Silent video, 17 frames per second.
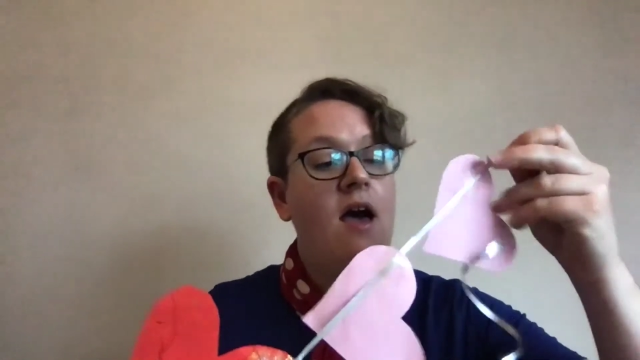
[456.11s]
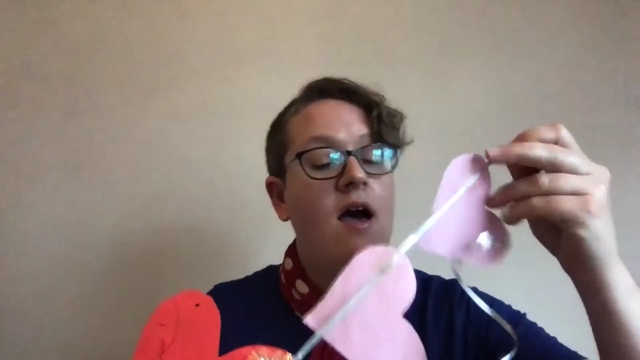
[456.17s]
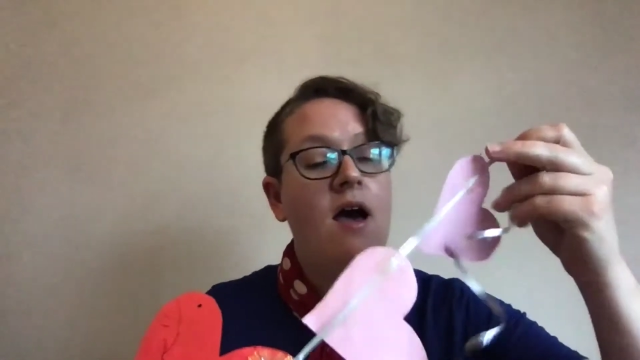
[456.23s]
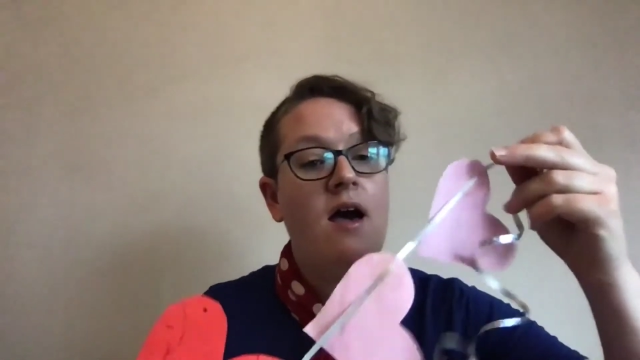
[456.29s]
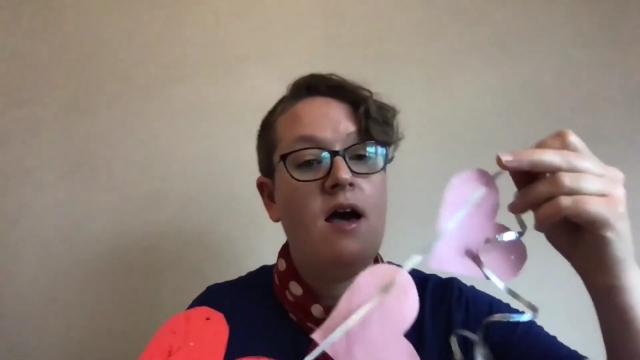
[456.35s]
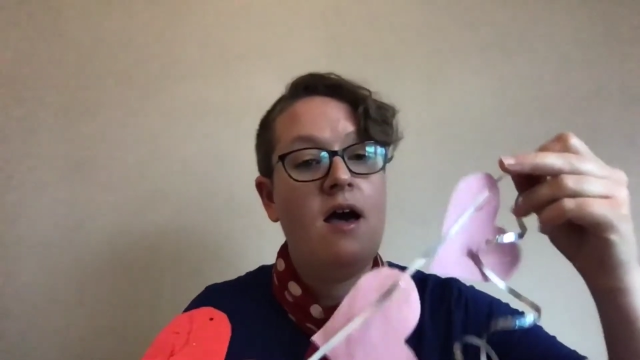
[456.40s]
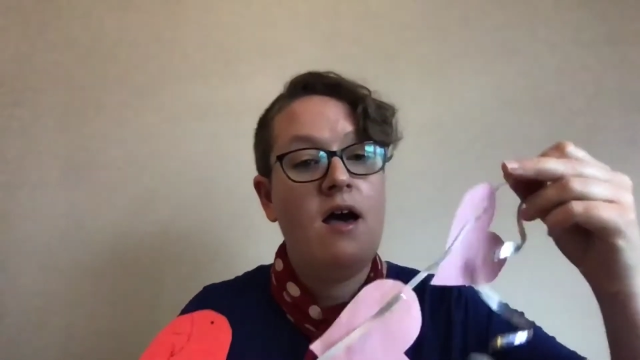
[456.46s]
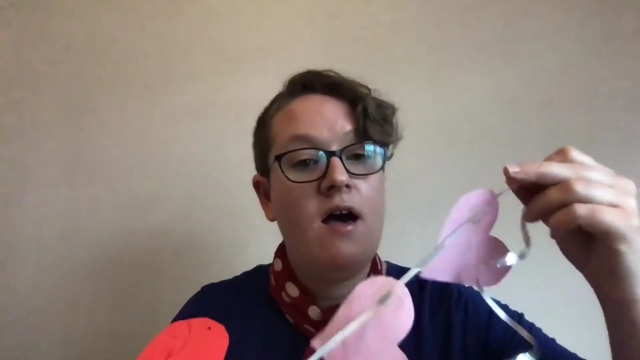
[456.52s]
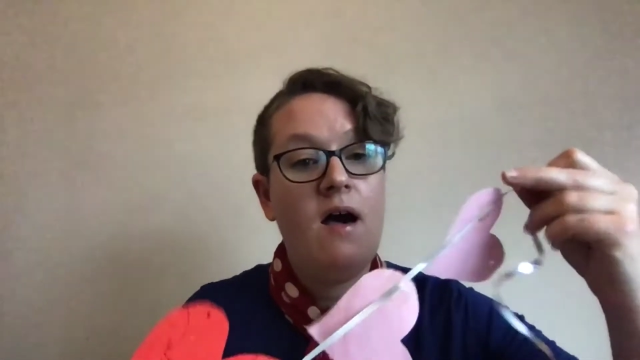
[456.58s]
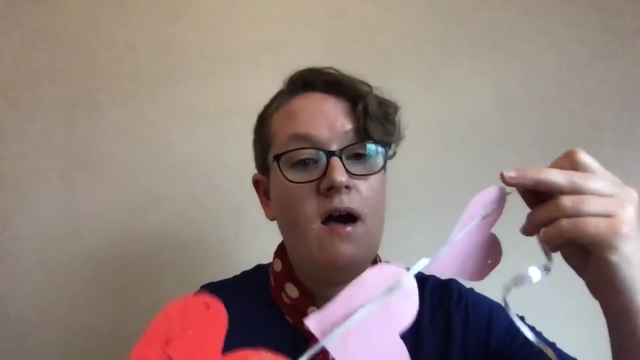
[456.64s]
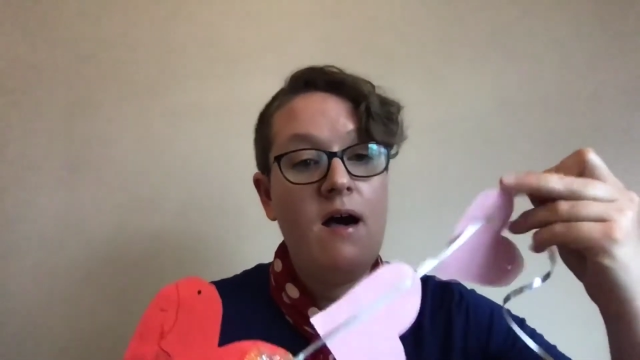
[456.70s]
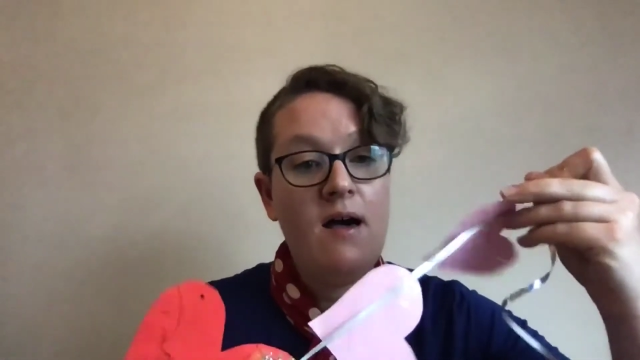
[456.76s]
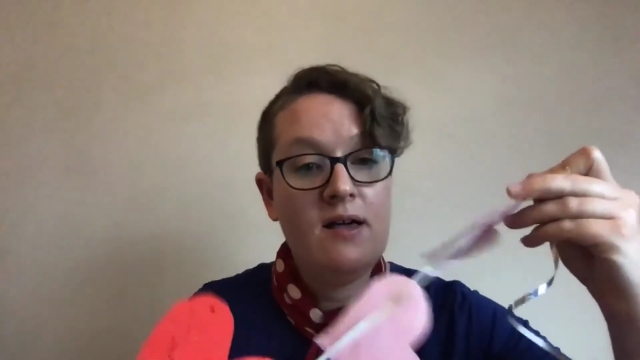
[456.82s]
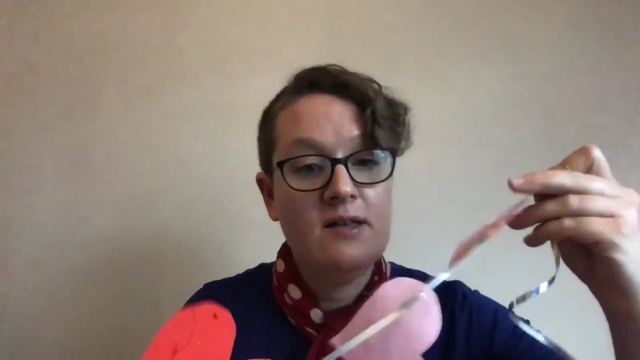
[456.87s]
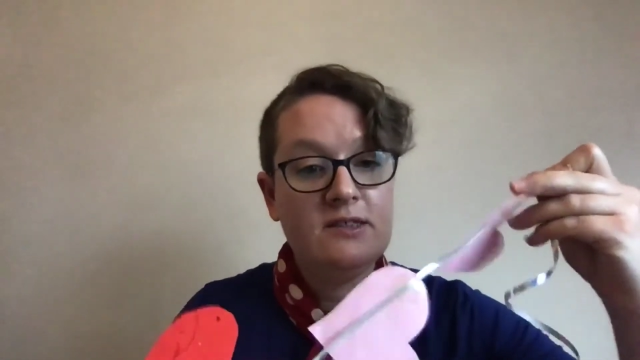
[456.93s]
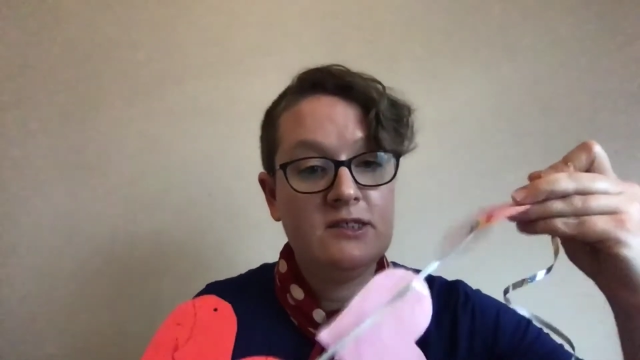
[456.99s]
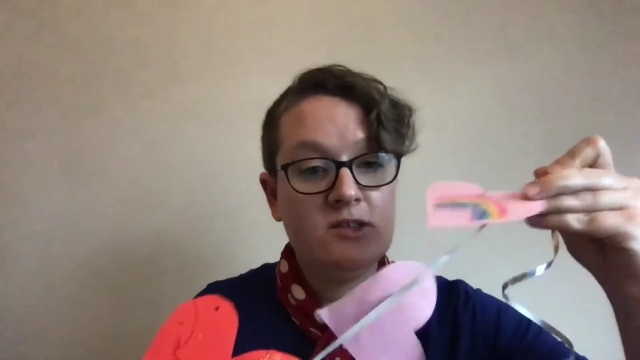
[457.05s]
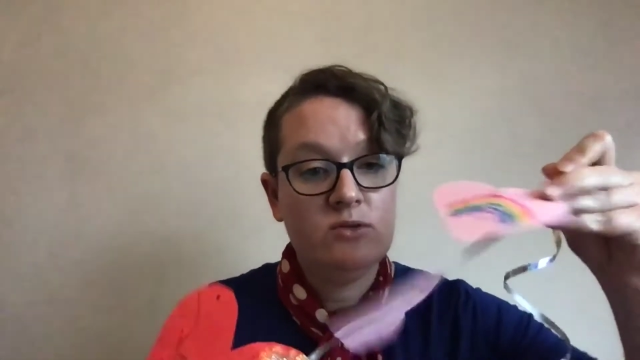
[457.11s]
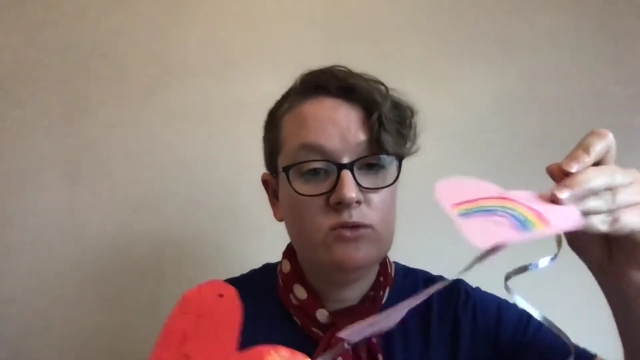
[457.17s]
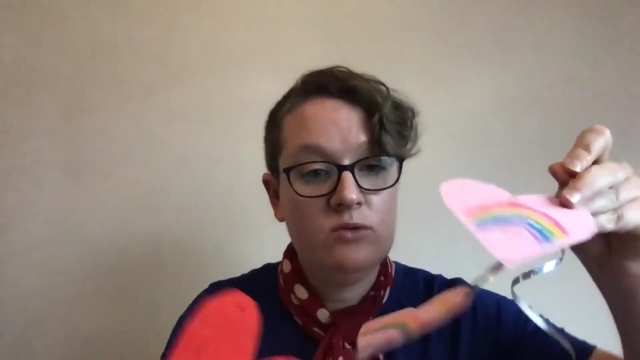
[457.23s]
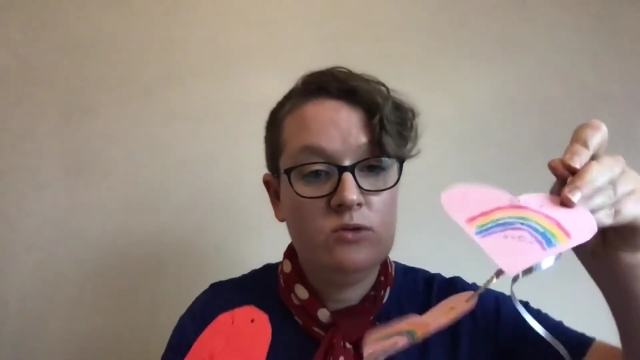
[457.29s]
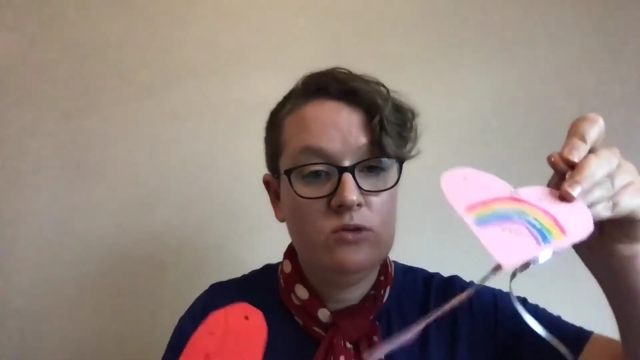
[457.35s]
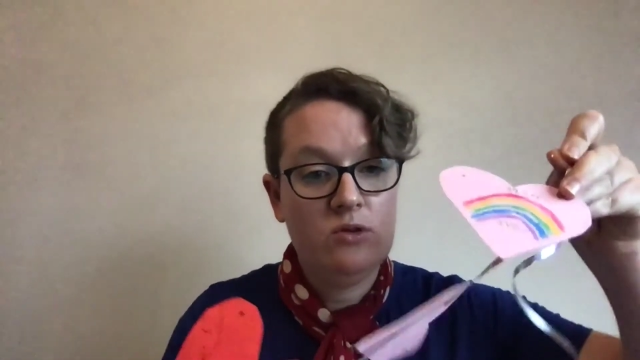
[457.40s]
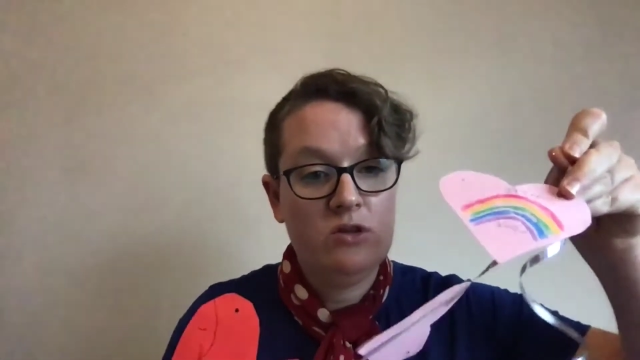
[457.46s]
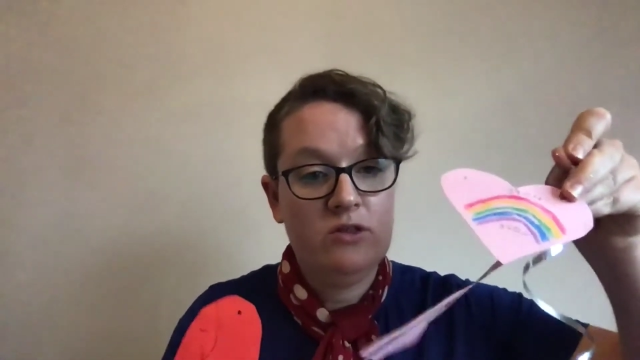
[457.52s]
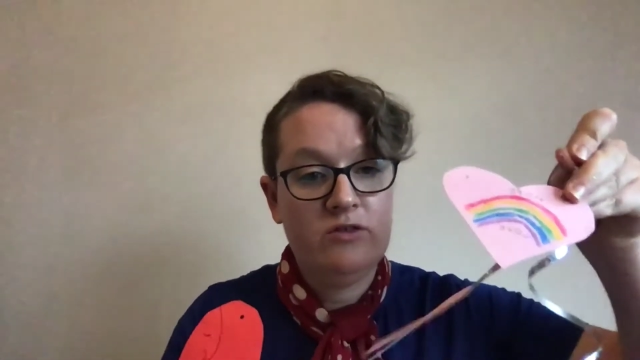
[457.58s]
hearts
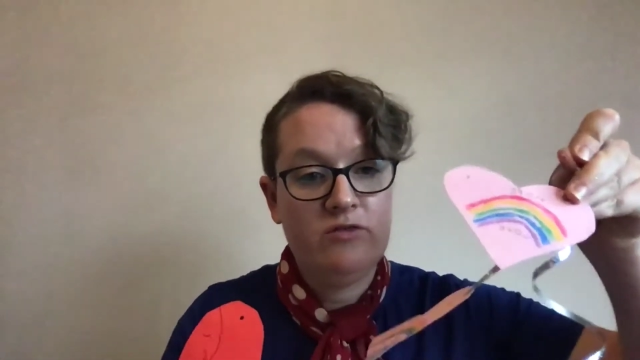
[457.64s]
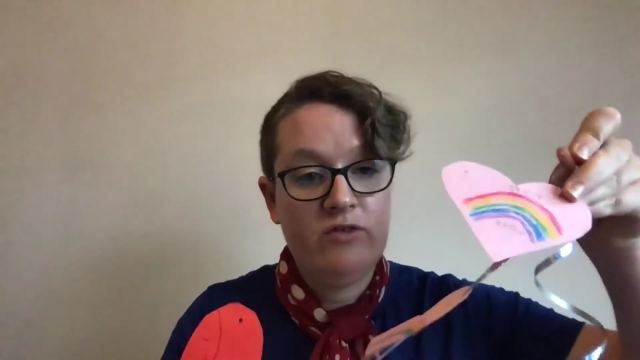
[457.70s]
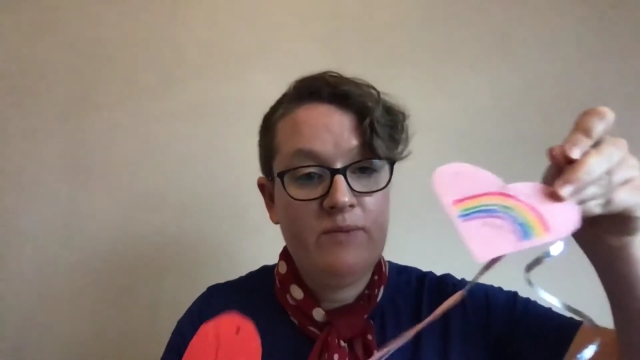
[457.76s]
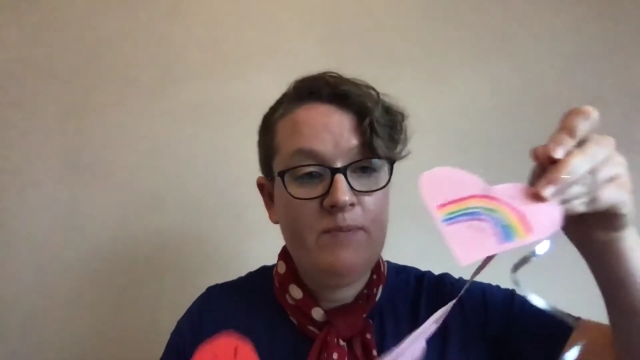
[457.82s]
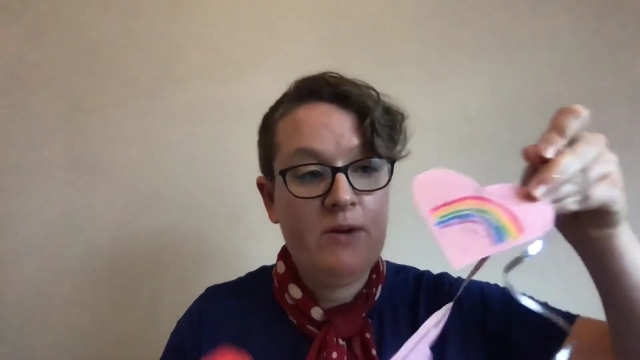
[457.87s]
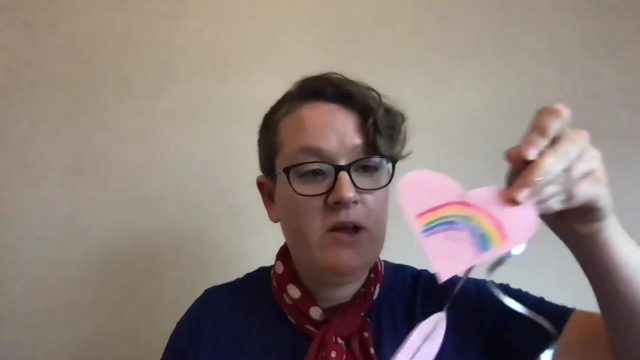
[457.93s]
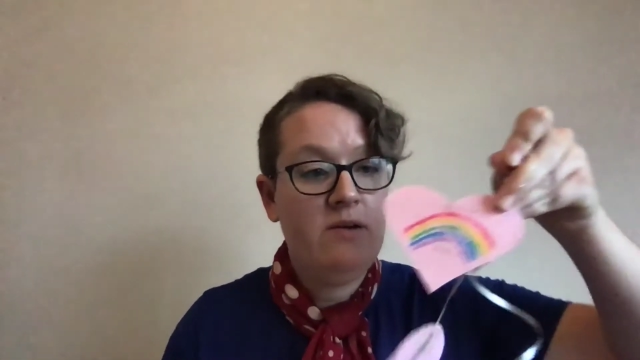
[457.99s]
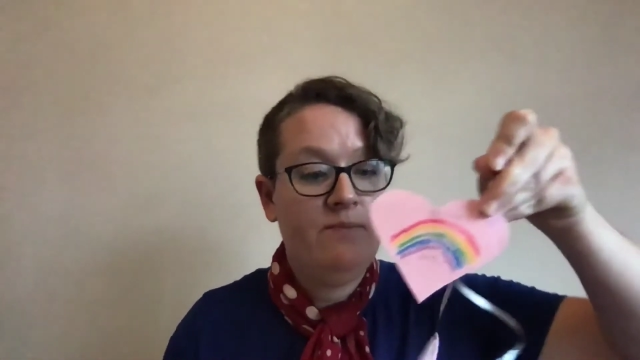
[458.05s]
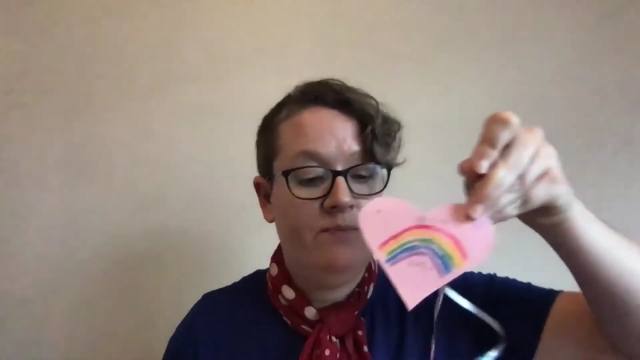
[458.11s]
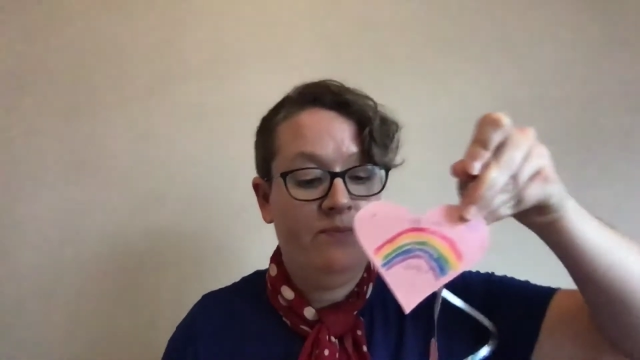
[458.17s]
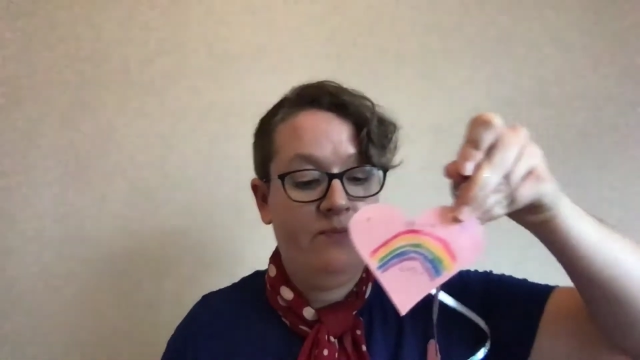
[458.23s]
all on the ribbon,